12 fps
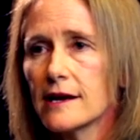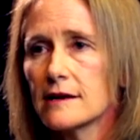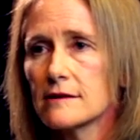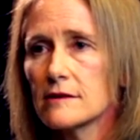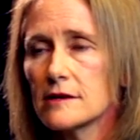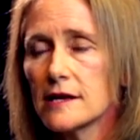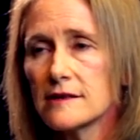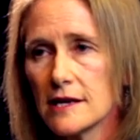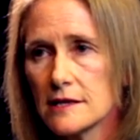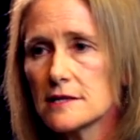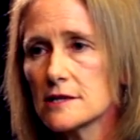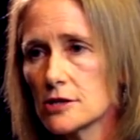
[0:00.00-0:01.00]
and, and the
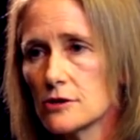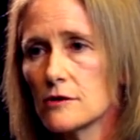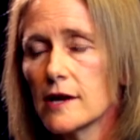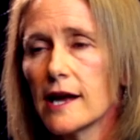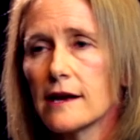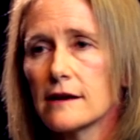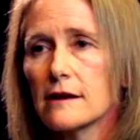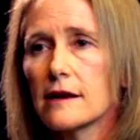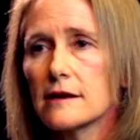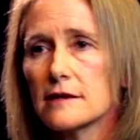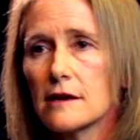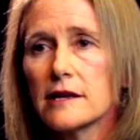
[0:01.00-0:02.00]
Institute and,
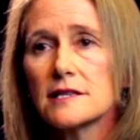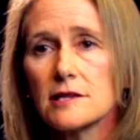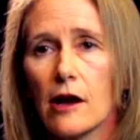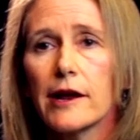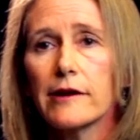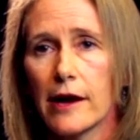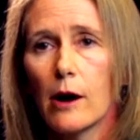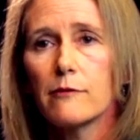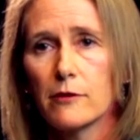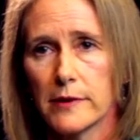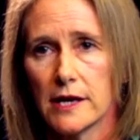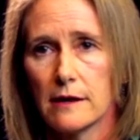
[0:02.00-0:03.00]
and sought out
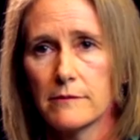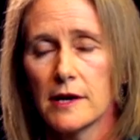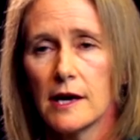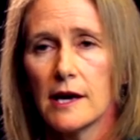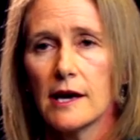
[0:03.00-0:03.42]
help from him.